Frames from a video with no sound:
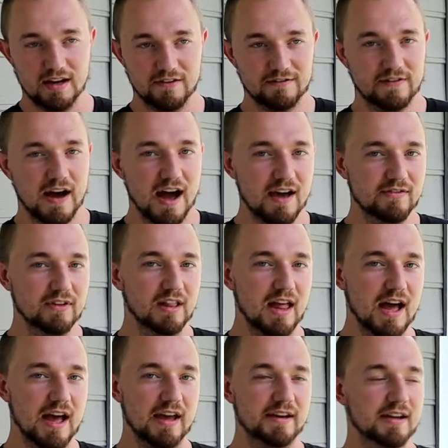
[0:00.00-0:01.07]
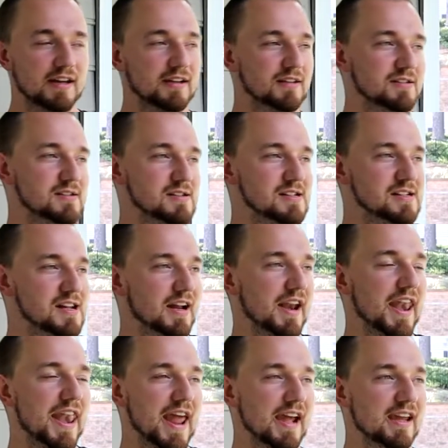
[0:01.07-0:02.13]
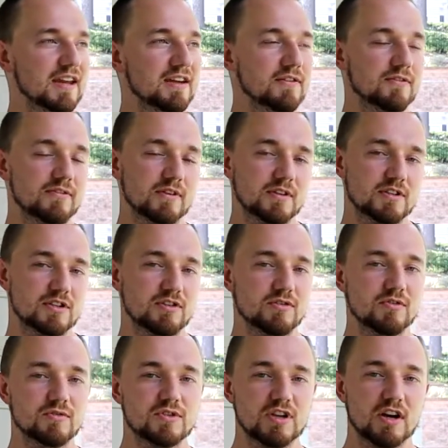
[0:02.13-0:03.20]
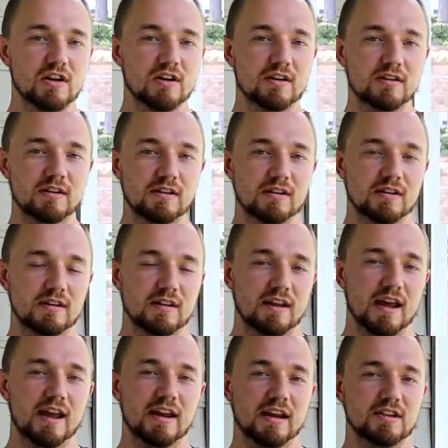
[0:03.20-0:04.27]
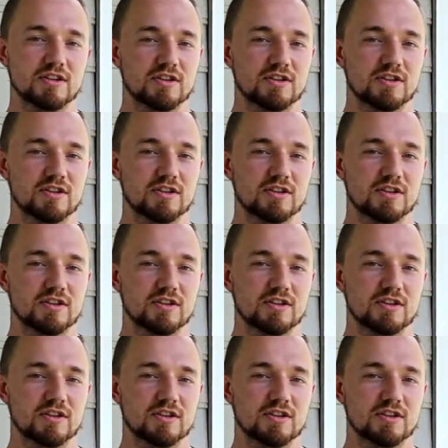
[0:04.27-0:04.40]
a five glide, negative two turn, and a